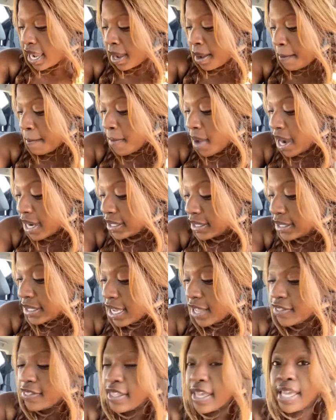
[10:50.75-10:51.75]
a
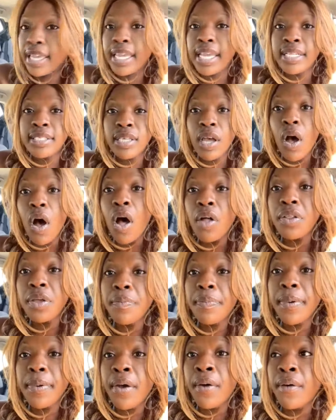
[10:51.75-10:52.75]
mindset thing.
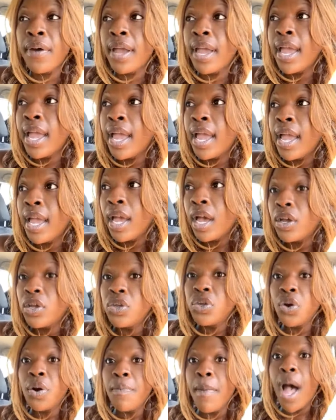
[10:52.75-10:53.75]

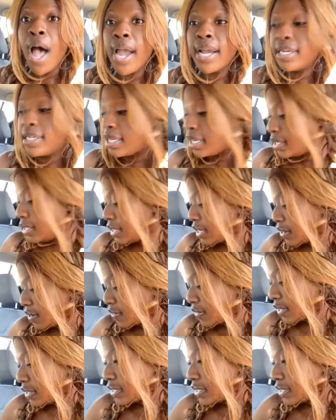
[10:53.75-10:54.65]
Your mind at the end of the